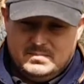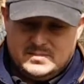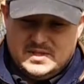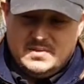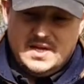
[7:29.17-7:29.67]

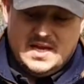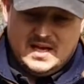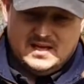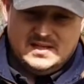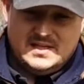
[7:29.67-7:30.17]
So
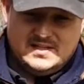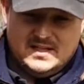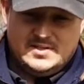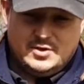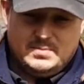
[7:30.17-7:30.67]
yeah, it's
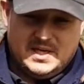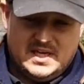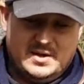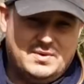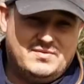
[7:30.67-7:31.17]
a good bit of
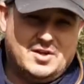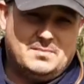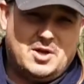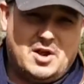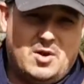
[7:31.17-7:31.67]
kit. We've got
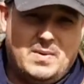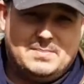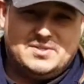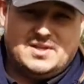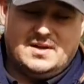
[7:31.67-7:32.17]
them on our
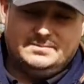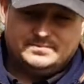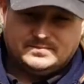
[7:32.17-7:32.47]
website.